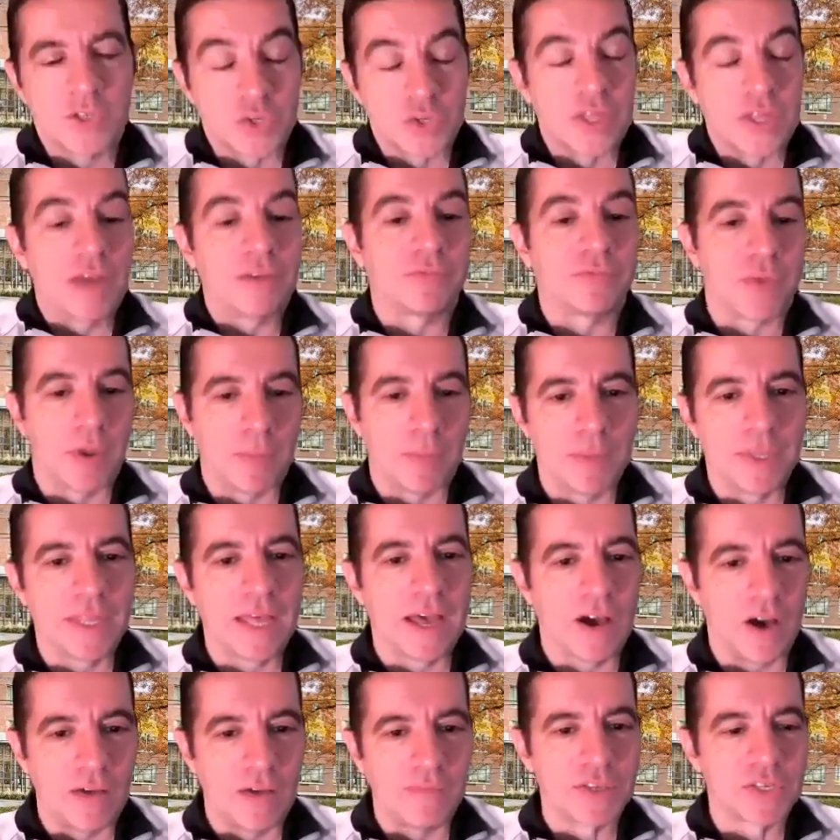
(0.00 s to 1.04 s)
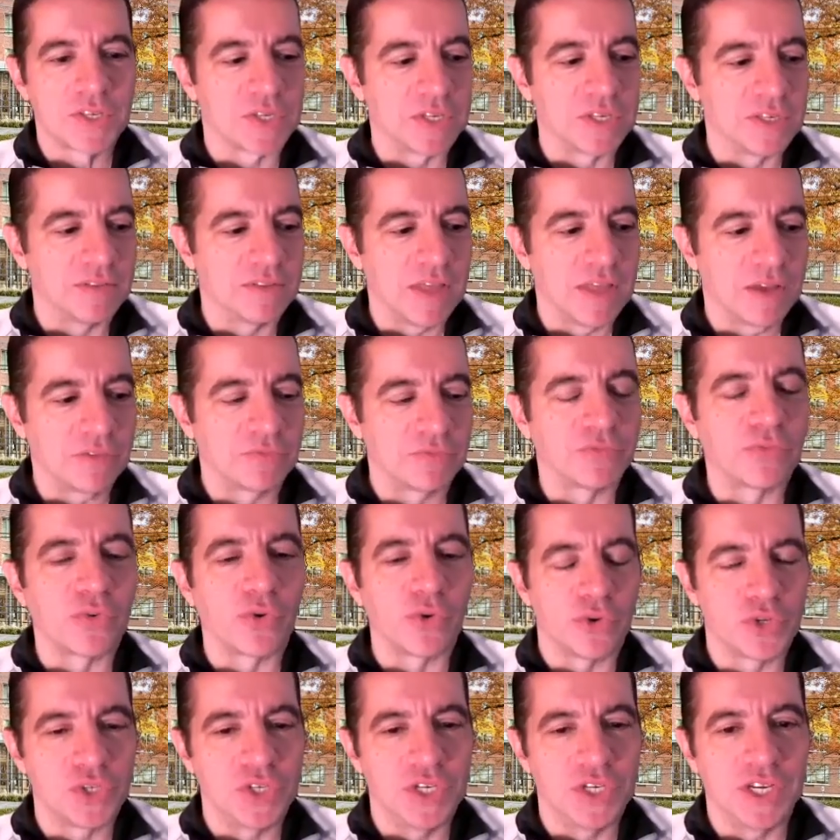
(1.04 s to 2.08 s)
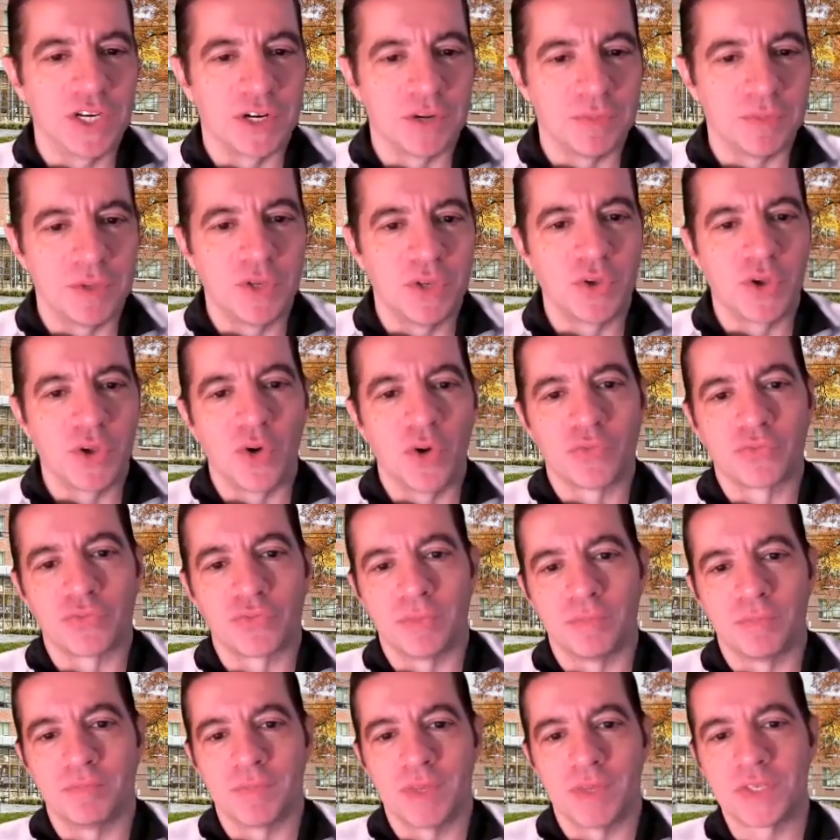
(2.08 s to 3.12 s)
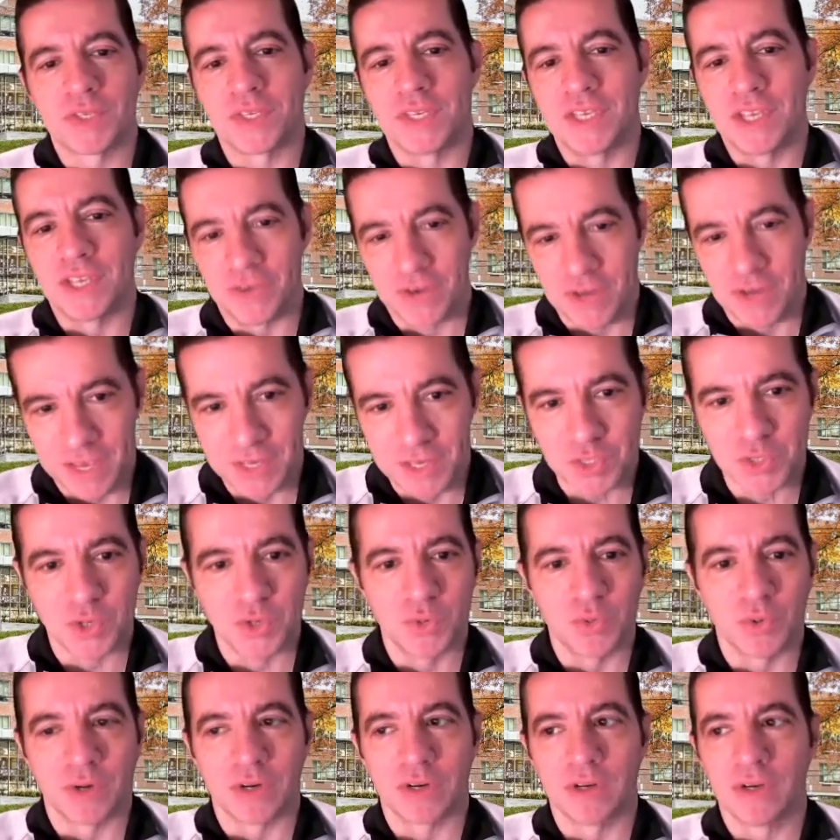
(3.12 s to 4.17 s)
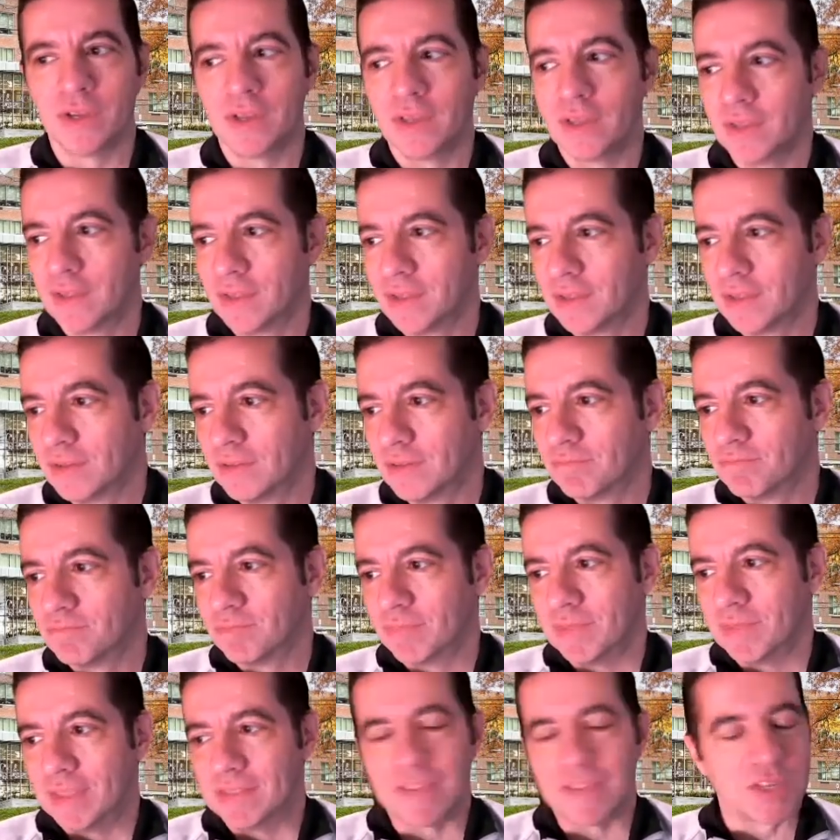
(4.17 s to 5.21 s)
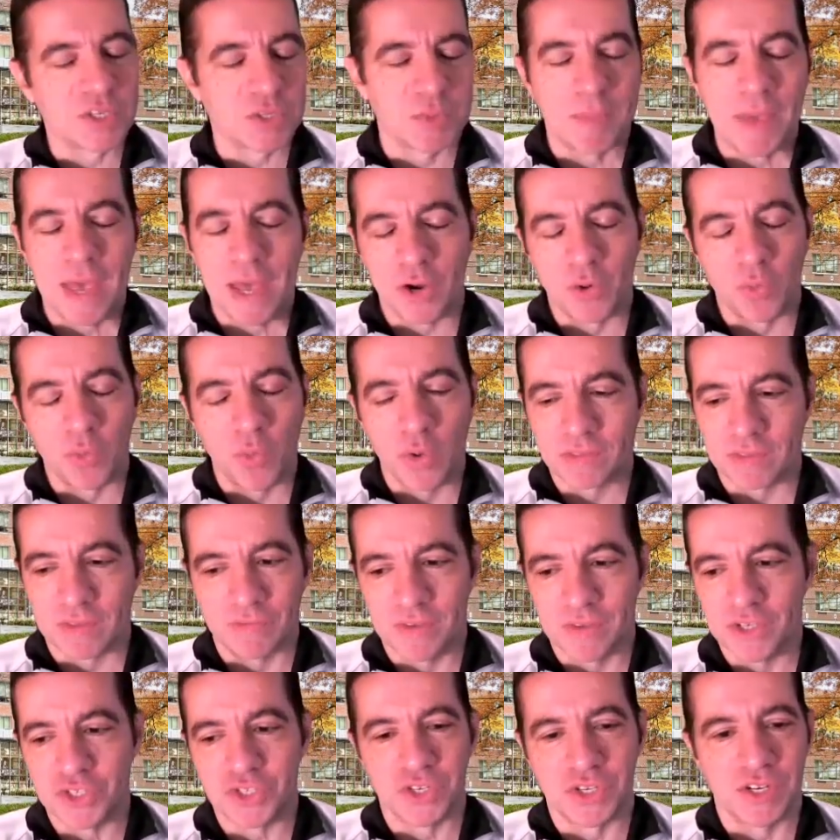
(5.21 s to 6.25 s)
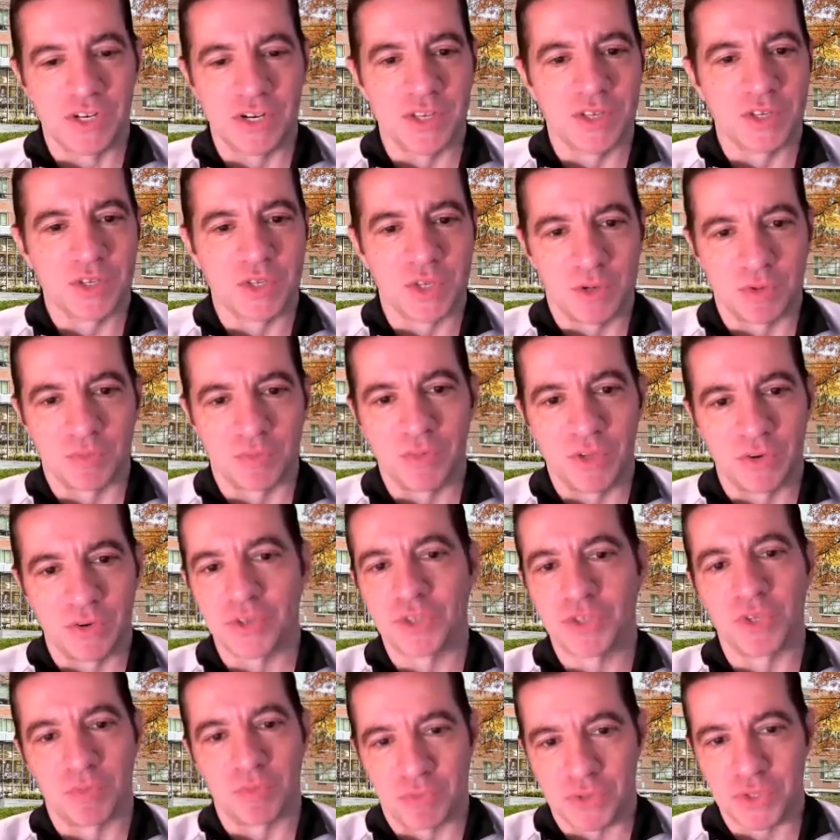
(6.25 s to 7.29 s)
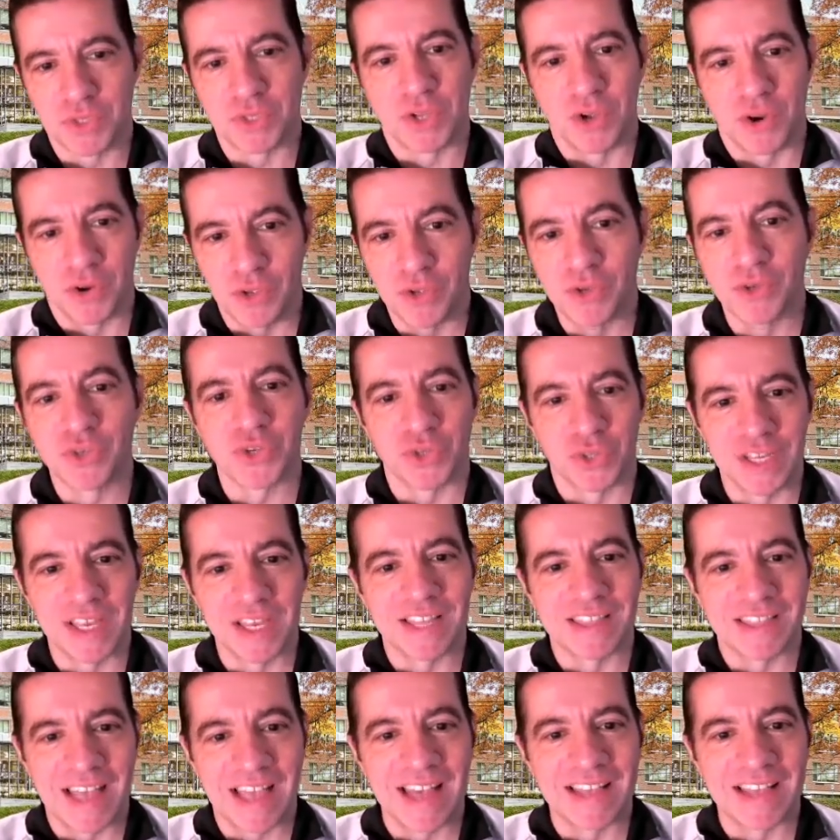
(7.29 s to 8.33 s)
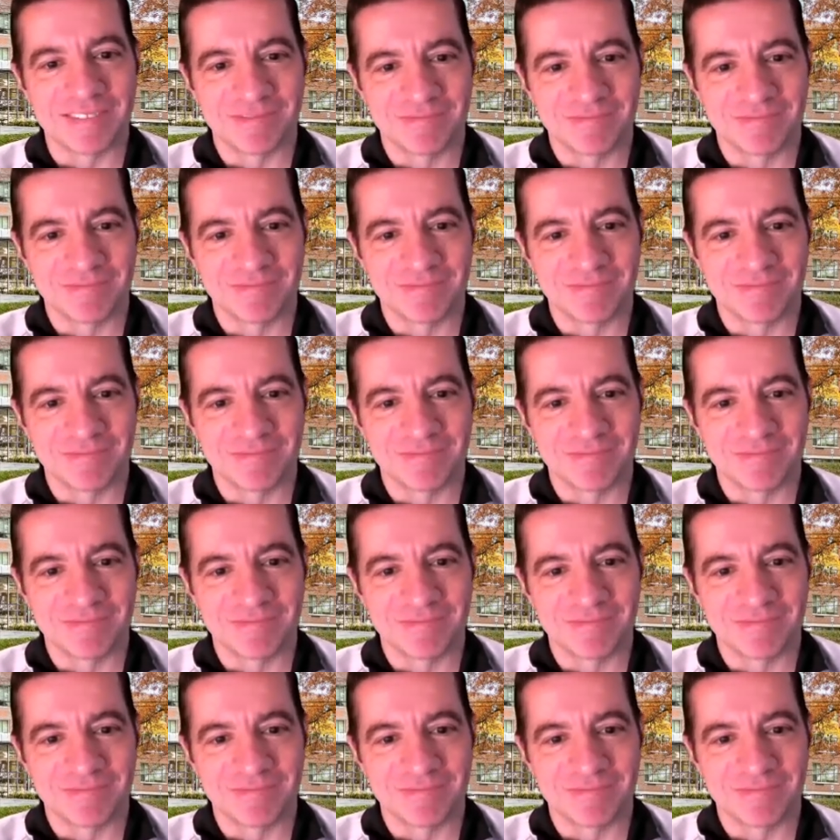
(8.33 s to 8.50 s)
so that I mean that obviously that first year, I mean you go from a senior in high school where it doesn't matter what division it is, you're a superstar usually at that